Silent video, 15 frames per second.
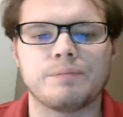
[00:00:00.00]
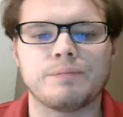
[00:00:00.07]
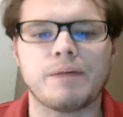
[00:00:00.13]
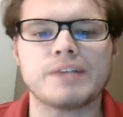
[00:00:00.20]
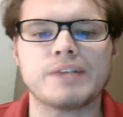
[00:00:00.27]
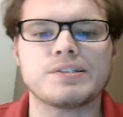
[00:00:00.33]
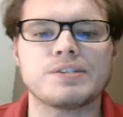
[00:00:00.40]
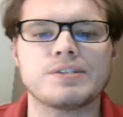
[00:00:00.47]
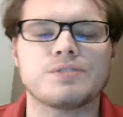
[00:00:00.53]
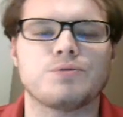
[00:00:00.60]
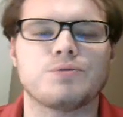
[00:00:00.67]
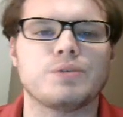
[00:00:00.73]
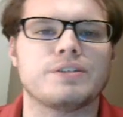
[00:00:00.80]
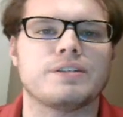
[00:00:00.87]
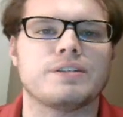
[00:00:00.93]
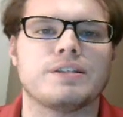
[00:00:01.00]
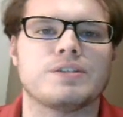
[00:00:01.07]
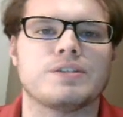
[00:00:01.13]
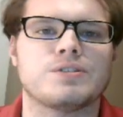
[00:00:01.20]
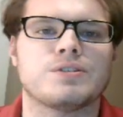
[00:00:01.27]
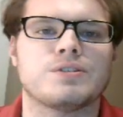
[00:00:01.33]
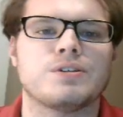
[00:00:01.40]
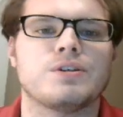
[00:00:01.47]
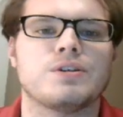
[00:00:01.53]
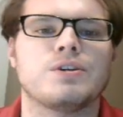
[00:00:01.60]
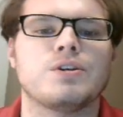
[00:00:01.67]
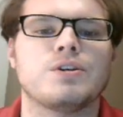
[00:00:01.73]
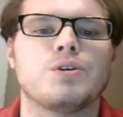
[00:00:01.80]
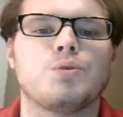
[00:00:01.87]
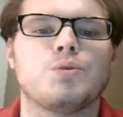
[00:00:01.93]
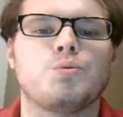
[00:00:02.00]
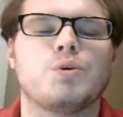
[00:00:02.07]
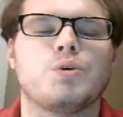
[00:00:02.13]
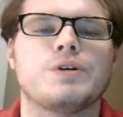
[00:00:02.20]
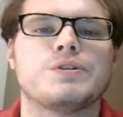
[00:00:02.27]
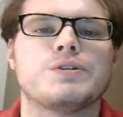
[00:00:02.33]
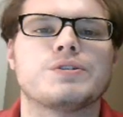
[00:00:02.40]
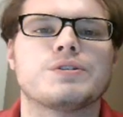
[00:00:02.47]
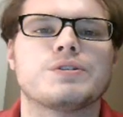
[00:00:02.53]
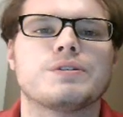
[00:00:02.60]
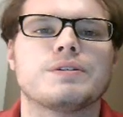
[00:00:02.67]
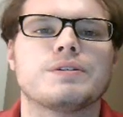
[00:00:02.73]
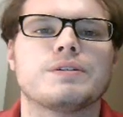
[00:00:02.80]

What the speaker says: my sense of witness was